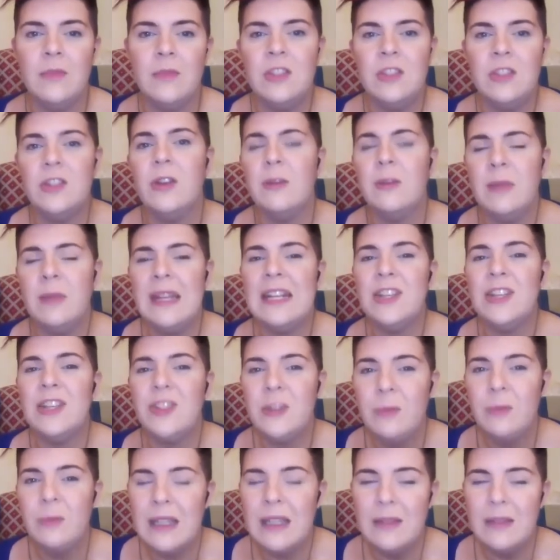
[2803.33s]
Do you know what I mean? It
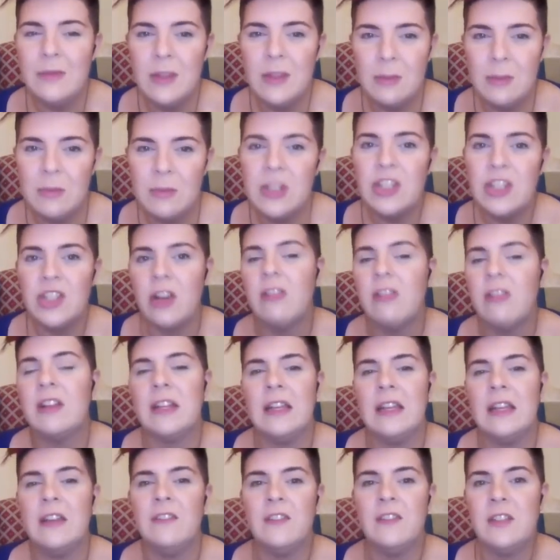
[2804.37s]
should be the
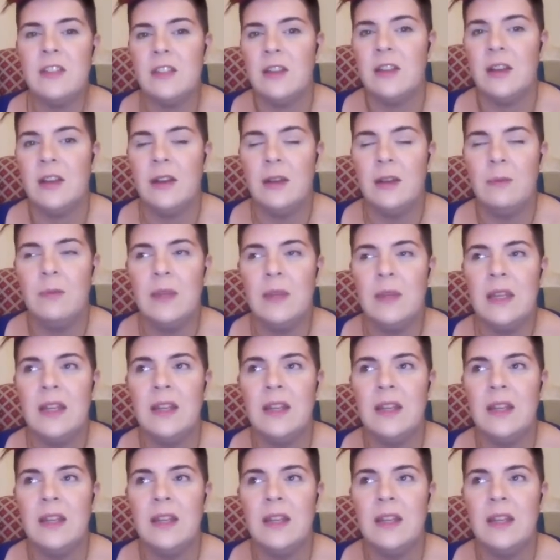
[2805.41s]
majority of the time.